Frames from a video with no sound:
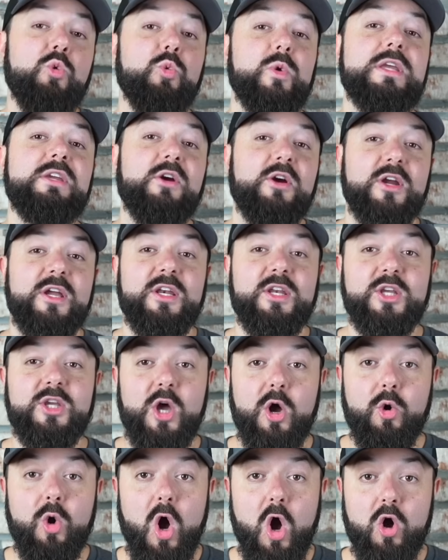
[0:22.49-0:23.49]
we are going to
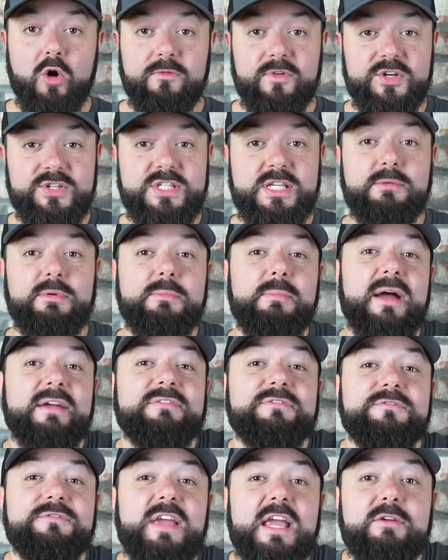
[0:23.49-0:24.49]
go over some of my
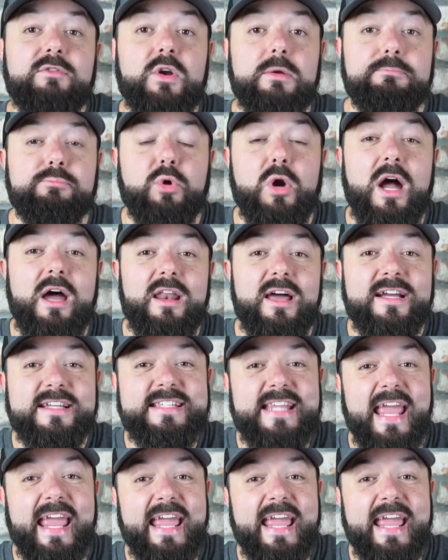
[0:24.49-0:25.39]
favorite products